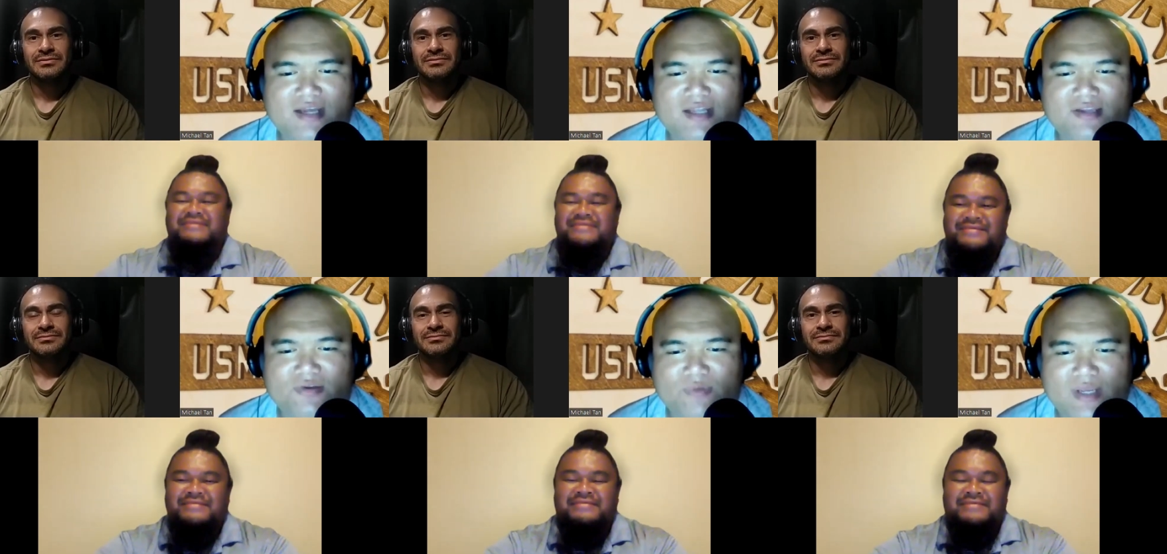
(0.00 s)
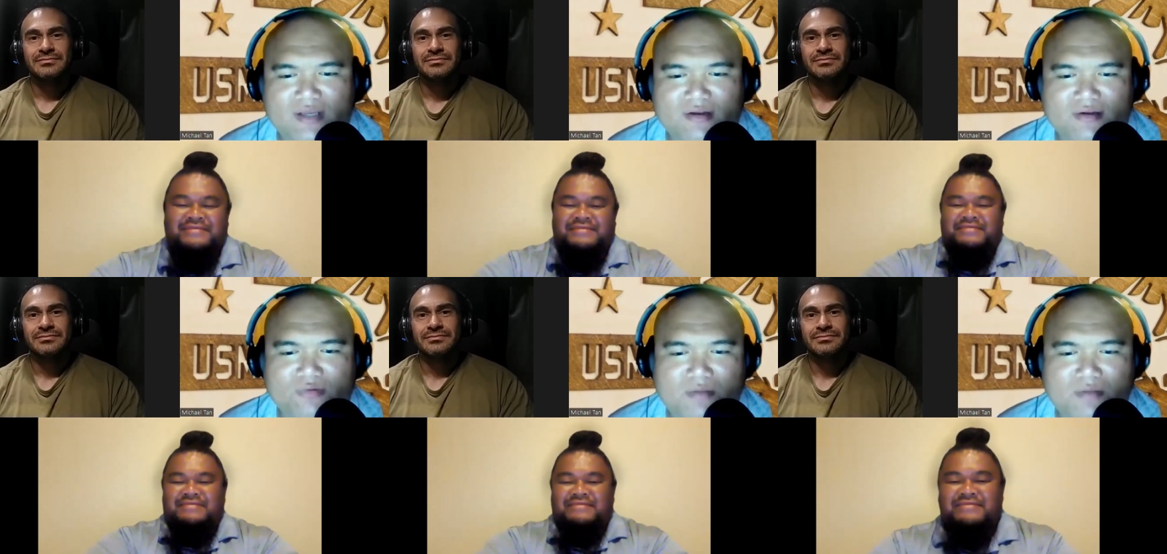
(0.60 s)
Speaker 1: not your regular
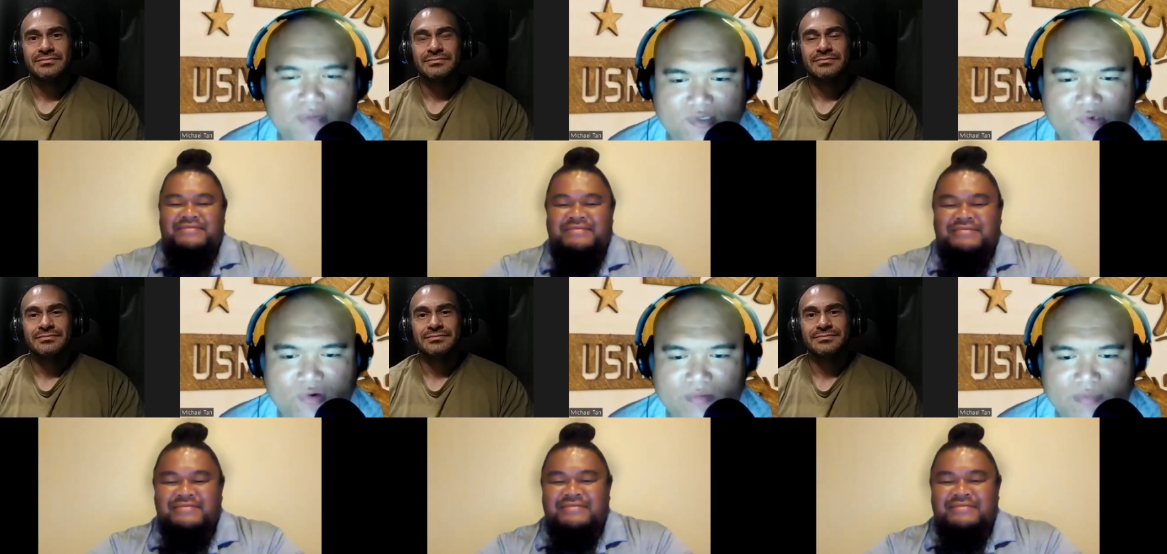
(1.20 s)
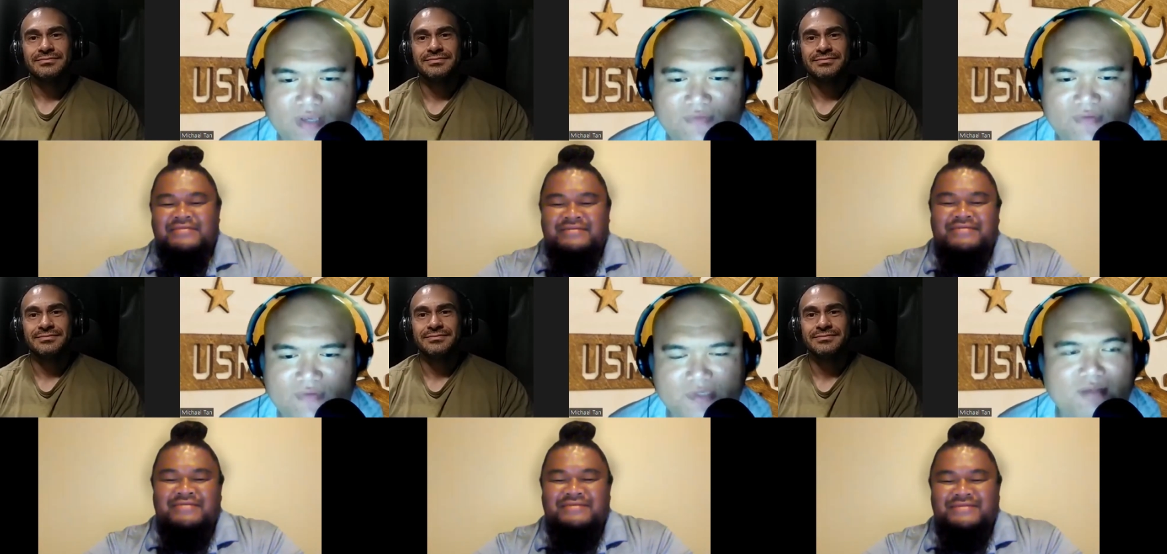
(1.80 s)
Walmart corned beef. I'm
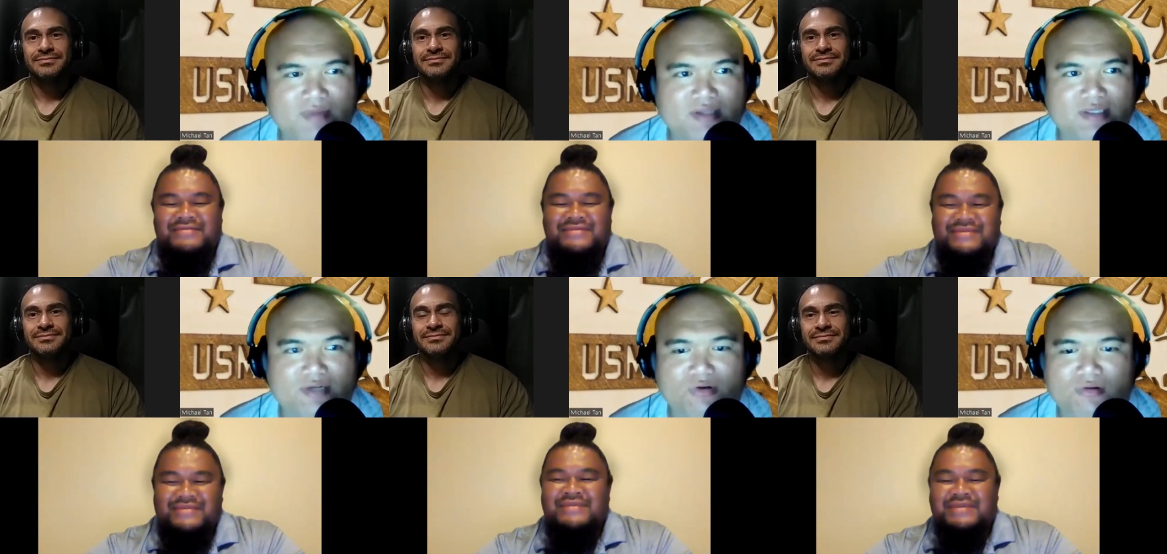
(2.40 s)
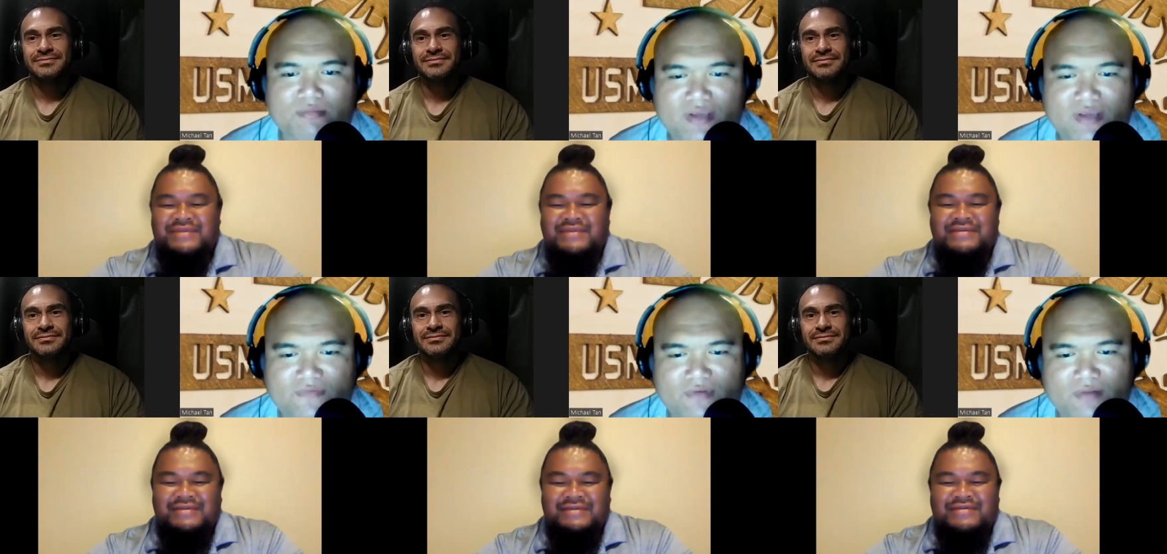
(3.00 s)
talking about the corned beef
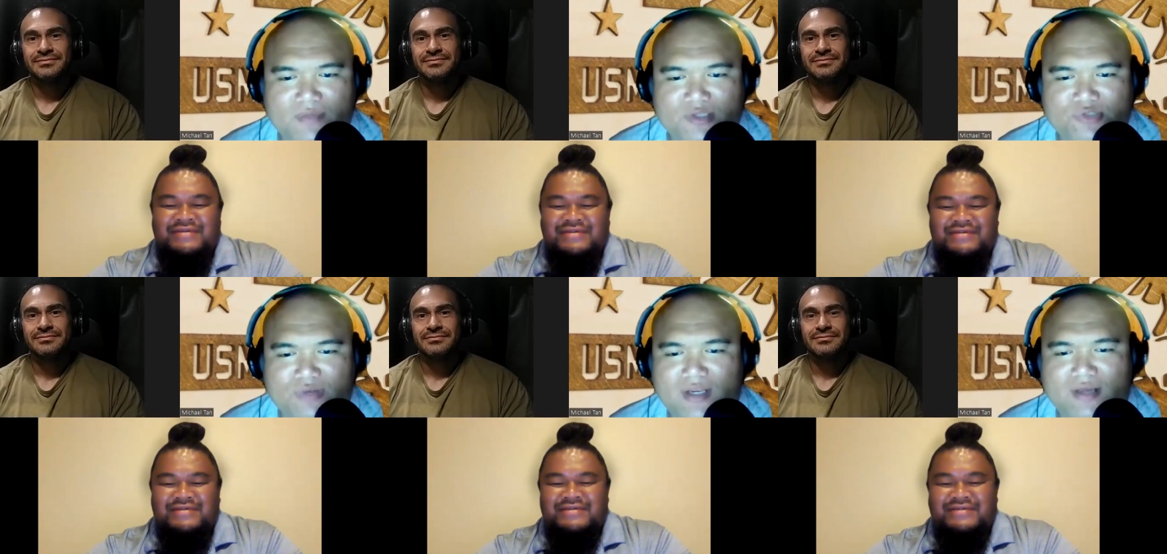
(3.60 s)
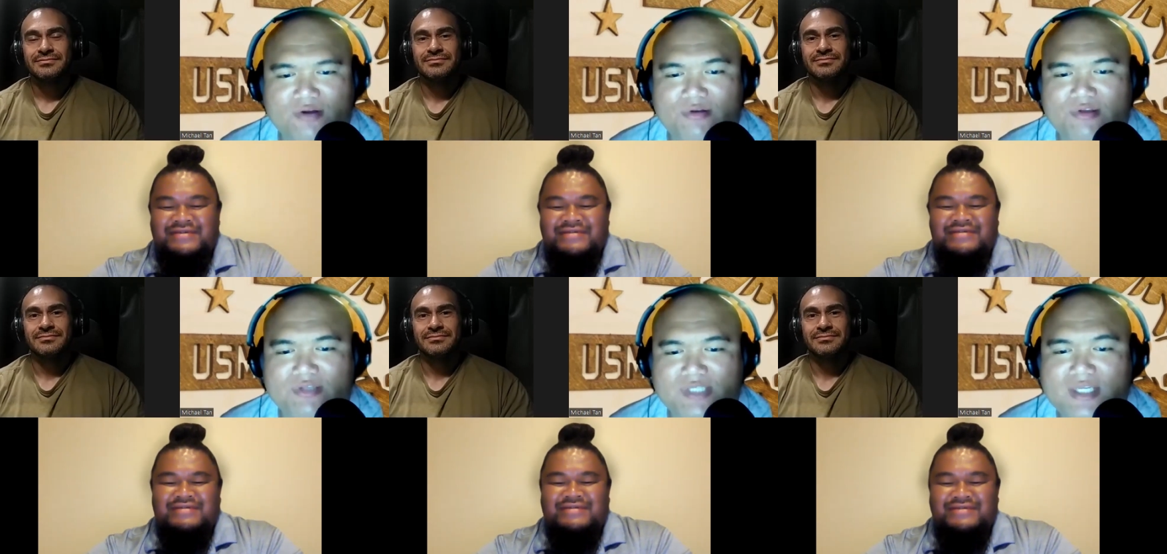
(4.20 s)
from Australia or New
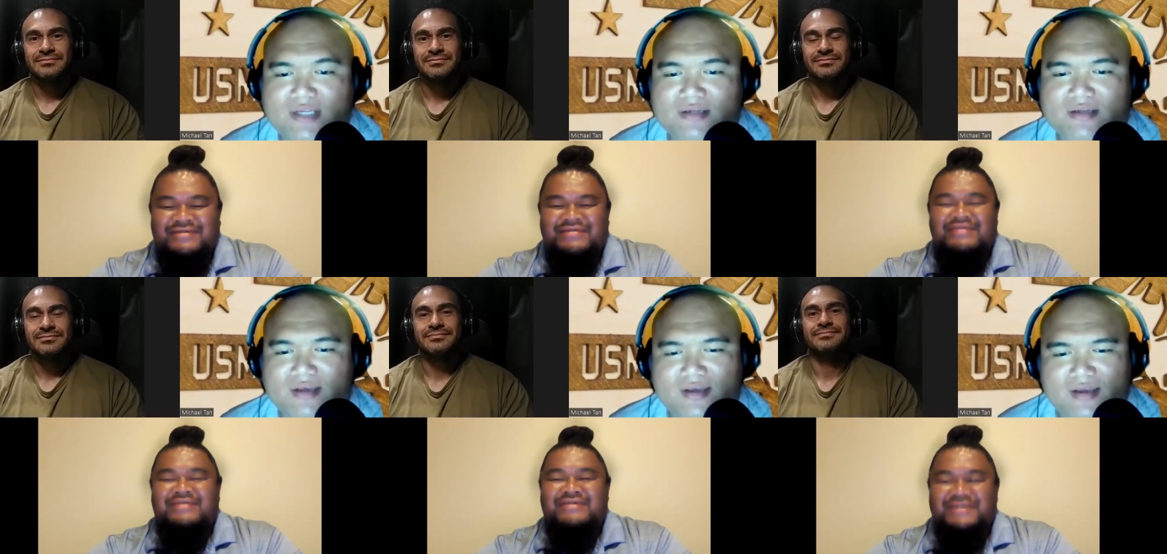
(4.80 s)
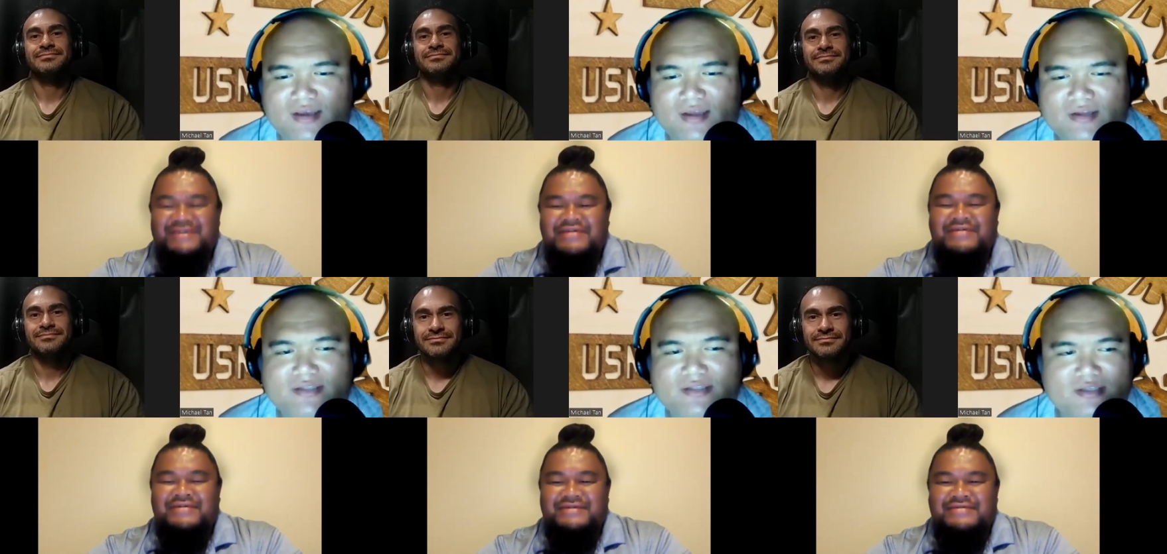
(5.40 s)
Zealand. And
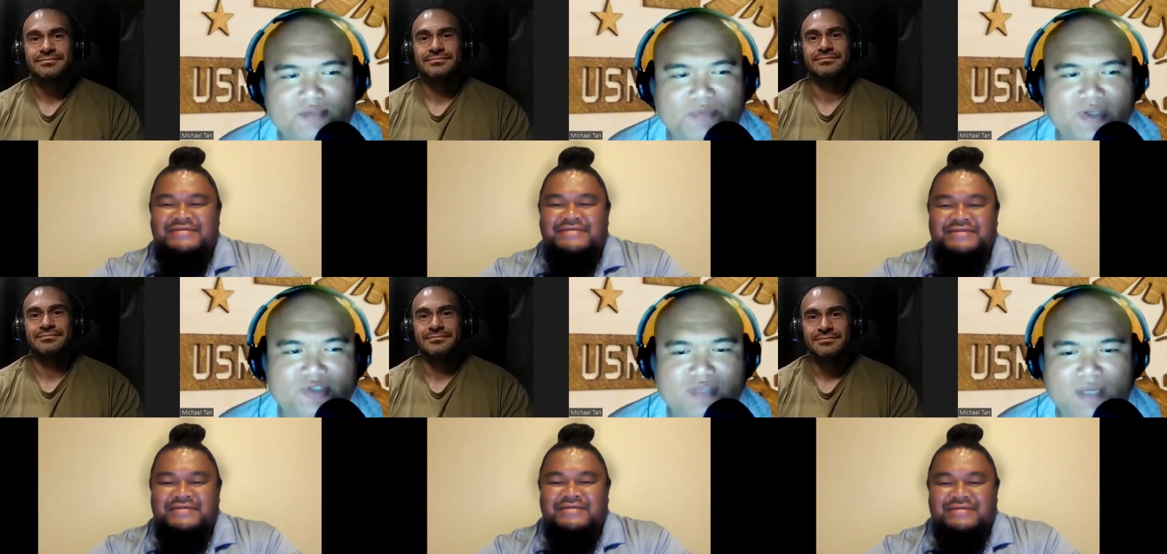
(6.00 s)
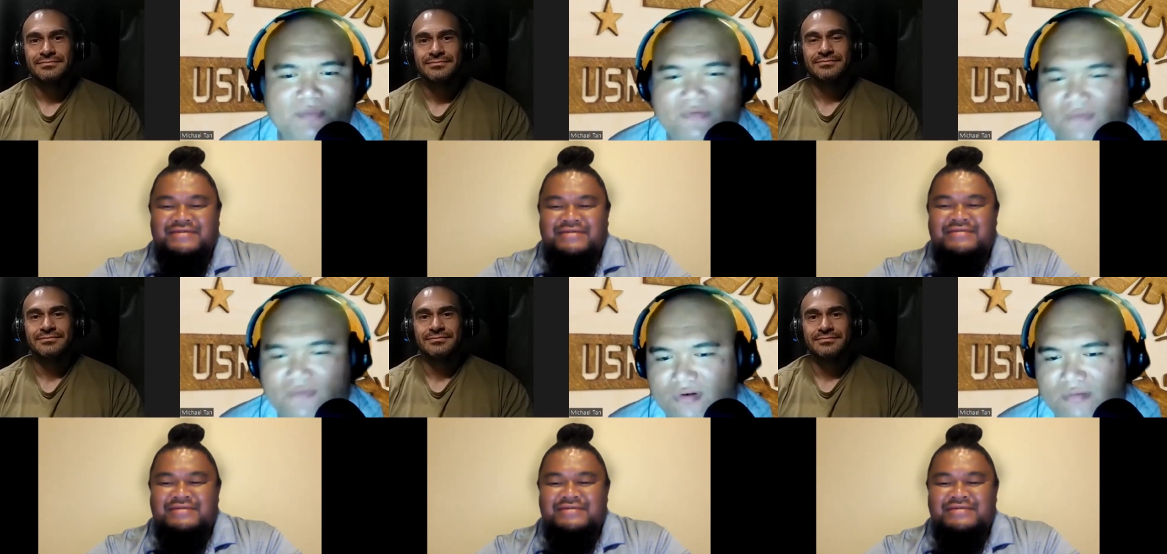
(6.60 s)
this is a special type of
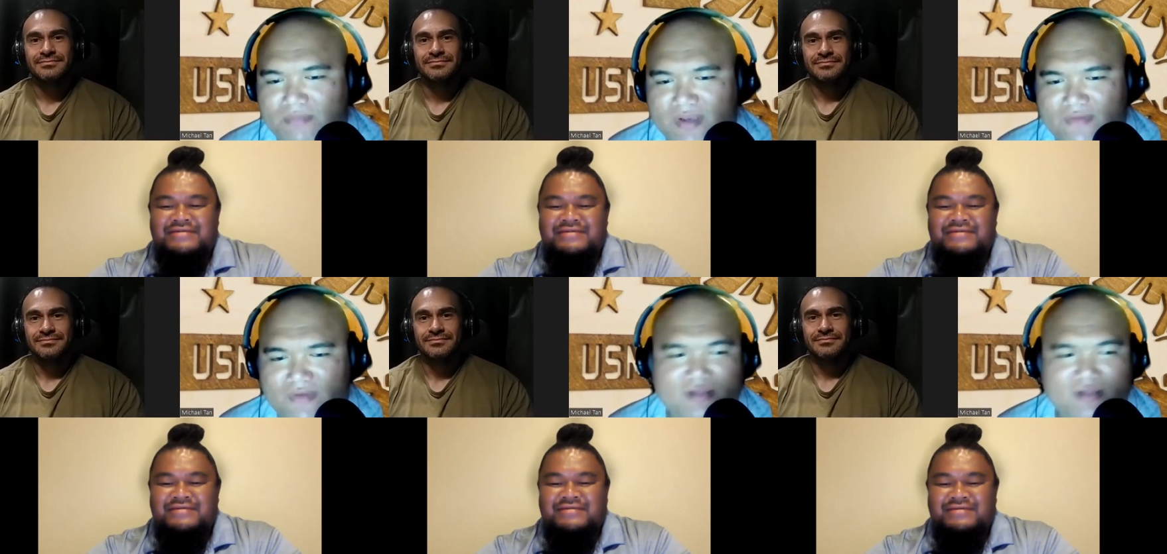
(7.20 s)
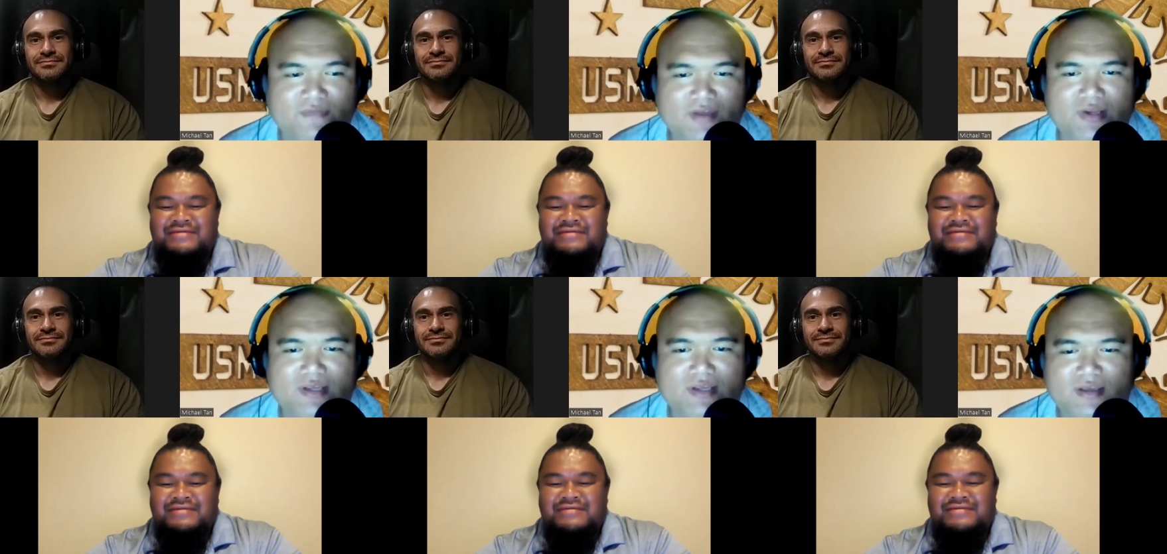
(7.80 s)
corned beef, and it's
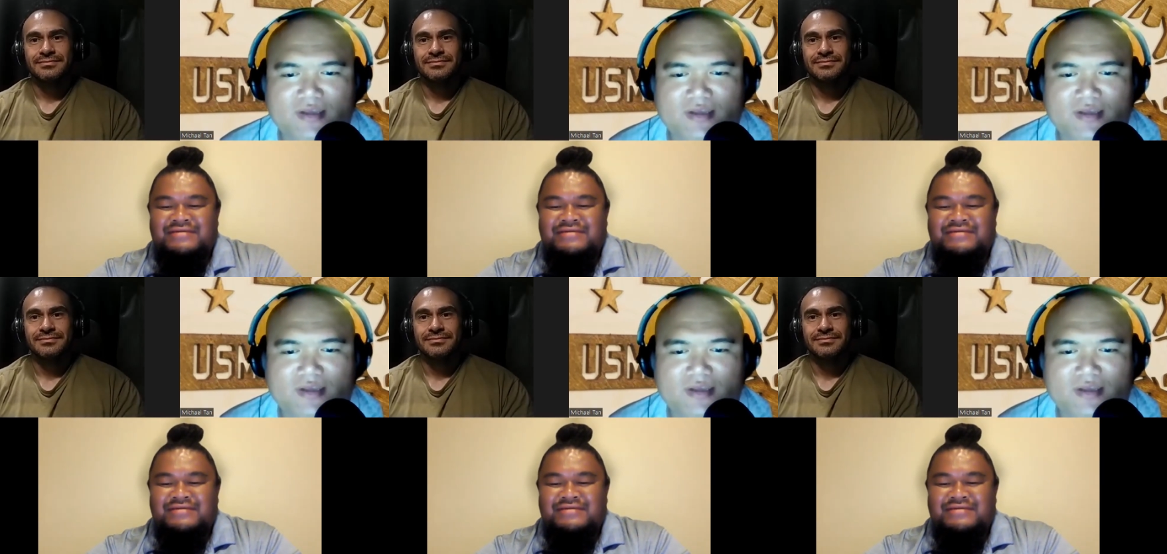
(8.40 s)
very